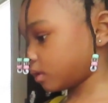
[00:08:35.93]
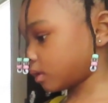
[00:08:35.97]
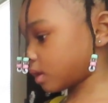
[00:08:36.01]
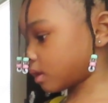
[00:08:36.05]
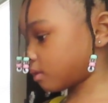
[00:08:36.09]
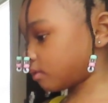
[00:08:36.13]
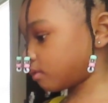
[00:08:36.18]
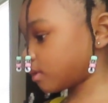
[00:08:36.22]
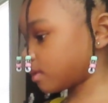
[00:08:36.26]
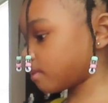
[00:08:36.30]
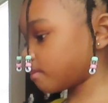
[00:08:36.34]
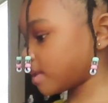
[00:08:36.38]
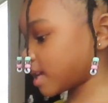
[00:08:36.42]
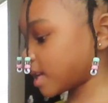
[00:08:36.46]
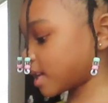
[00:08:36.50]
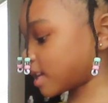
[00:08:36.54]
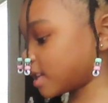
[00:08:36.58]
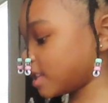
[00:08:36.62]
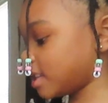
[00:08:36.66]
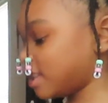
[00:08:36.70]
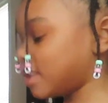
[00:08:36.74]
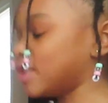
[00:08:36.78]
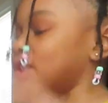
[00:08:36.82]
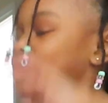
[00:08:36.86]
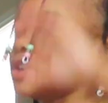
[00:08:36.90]
I want to make a
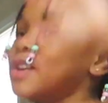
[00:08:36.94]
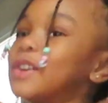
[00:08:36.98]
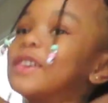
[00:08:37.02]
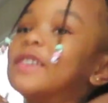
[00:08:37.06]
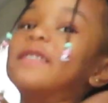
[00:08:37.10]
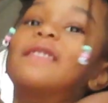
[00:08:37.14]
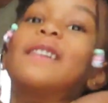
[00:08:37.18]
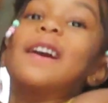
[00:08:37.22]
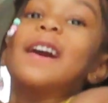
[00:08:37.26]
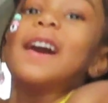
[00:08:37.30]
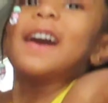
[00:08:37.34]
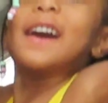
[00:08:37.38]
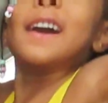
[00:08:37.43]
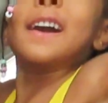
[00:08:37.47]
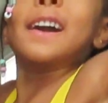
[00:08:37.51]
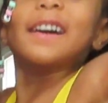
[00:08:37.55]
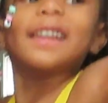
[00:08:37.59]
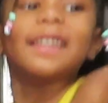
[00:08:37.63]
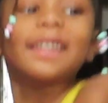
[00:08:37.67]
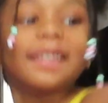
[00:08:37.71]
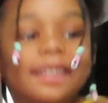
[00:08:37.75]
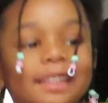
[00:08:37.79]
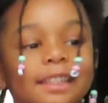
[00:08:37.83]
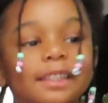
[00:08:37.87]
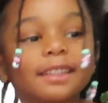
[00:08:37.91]
new one.